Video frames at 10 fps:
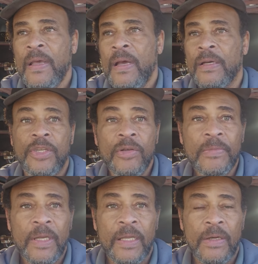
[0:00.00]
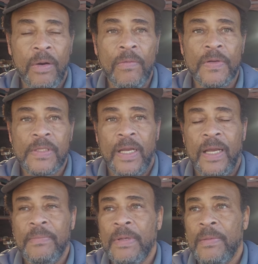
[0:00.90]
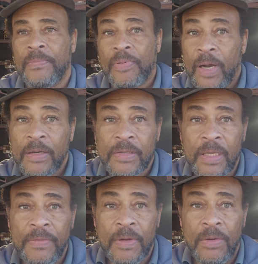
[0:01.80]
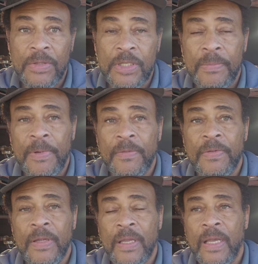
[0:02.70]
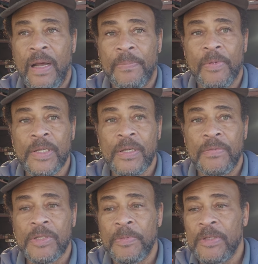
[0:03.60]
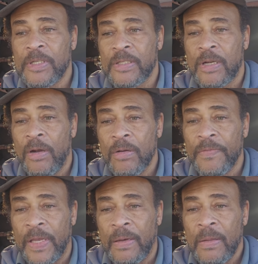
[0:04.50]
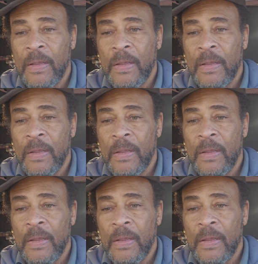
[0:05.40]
accumulated over time prior to even ownership of an operation of a sprinter slash cargo van.